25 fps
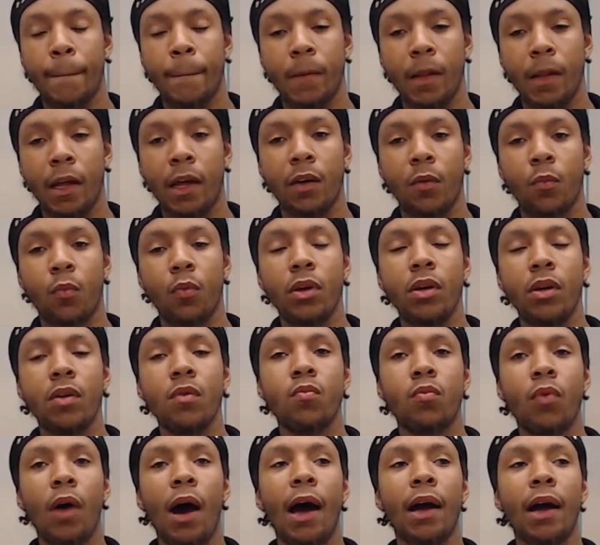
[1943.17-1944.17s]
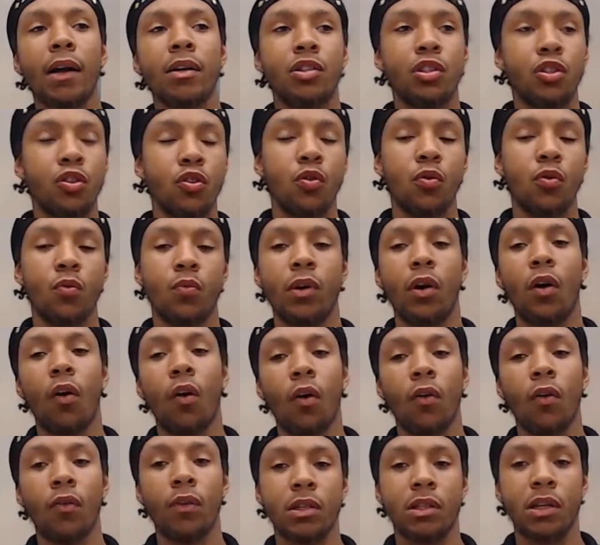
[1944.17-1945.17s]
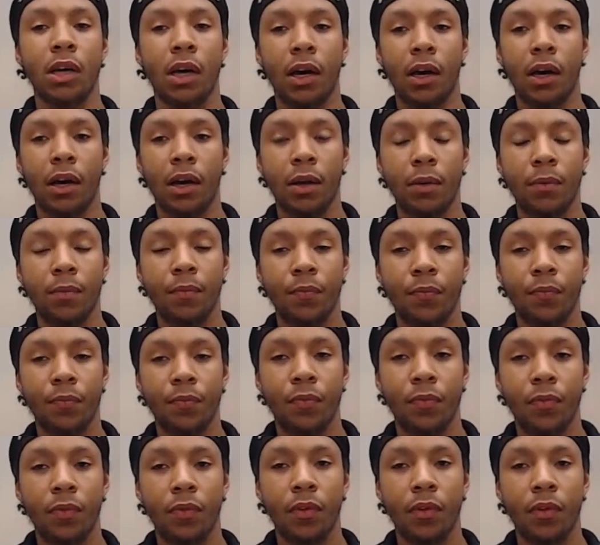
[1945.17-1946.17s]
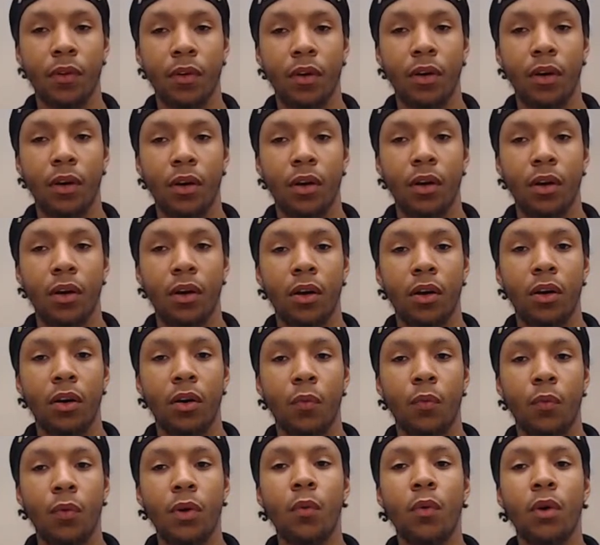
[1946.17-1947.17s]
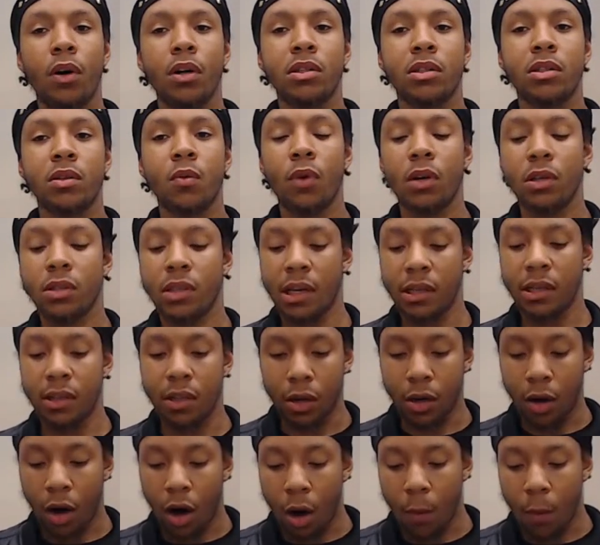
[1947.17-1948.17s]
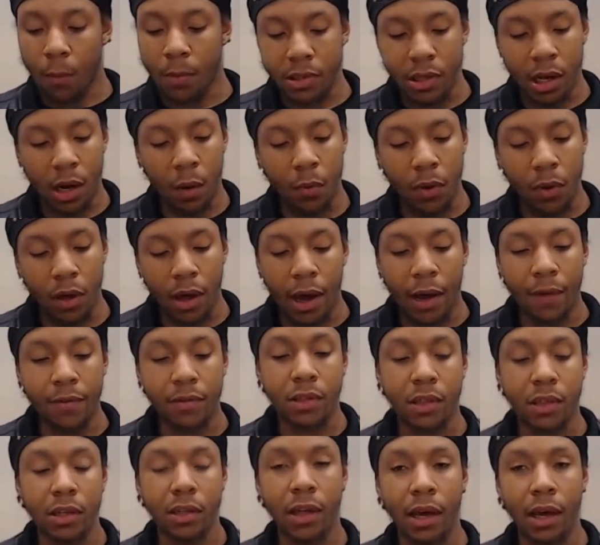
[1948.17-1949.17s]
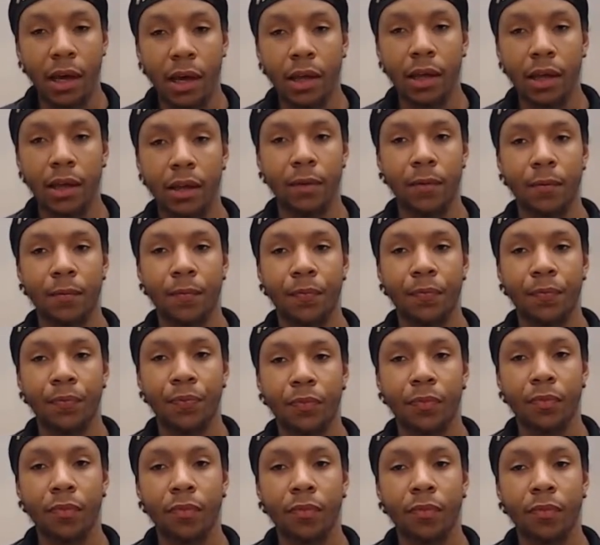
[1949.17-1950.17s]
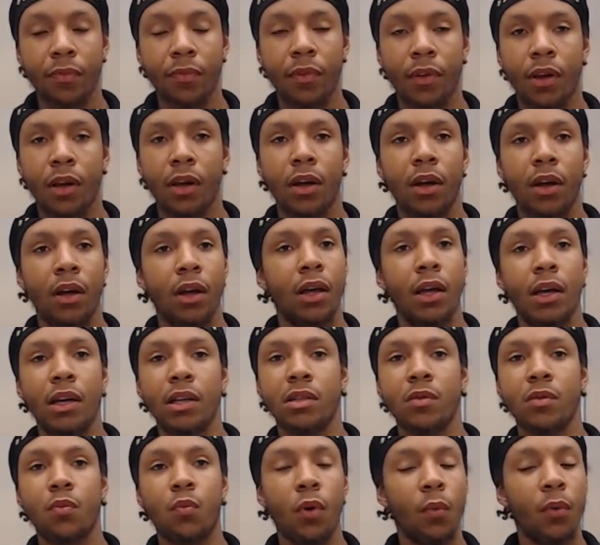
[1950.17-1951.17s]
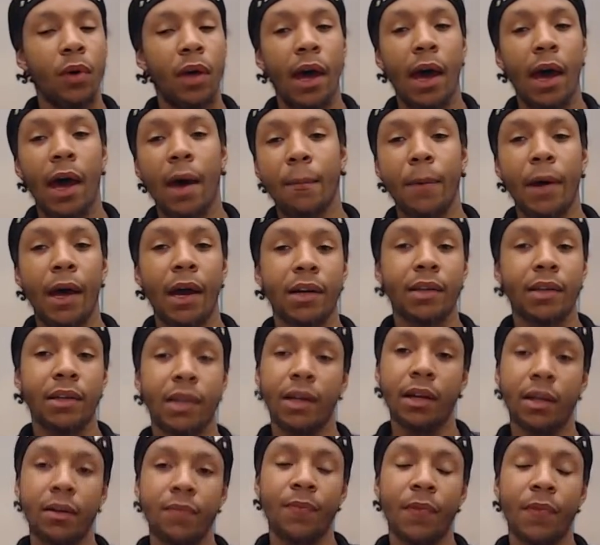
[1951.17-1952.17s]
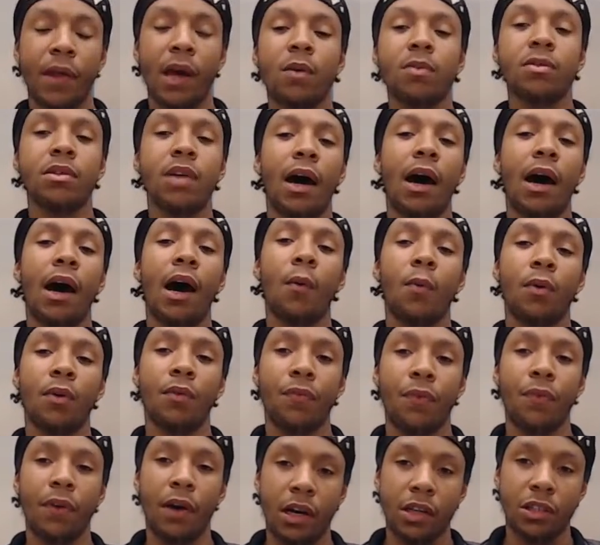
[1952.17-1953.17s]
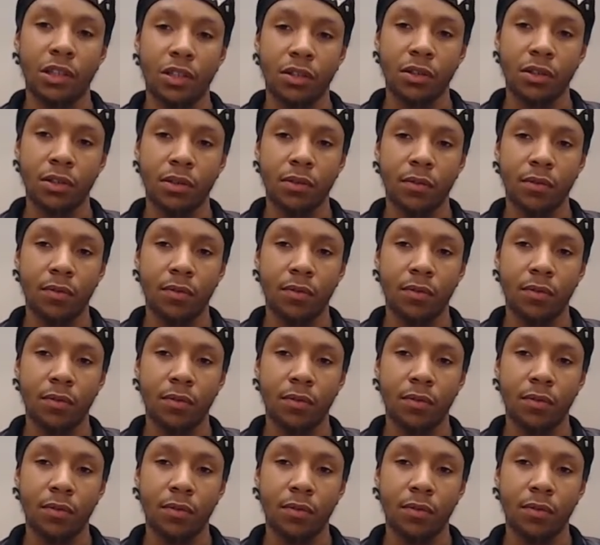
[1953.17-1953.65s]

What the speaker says: Like, we rock jewelry all the time. We was the ones, like the garments that we have today is what we had back then. That was our fashion.